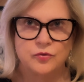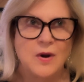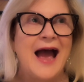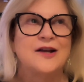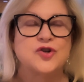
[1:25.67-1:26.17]

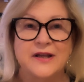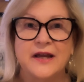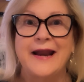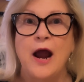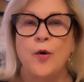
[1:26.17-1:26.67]
Actually
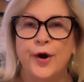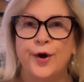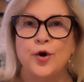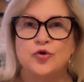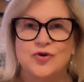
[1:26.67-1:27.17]
an hour
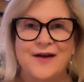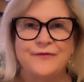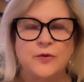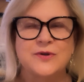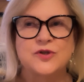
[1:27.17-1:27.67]
ago.
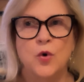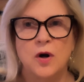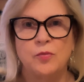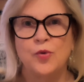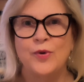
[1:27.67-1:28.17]
Traffic was
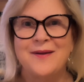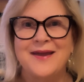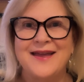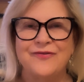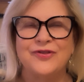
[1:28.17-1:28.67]
horrible. We
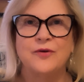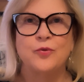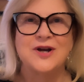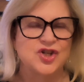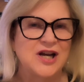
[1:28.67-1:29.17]
hit the
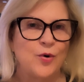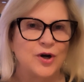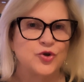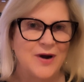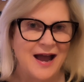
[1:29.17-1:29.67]
rush
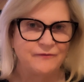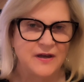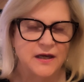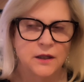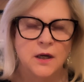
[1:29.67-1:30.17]
hour traffic.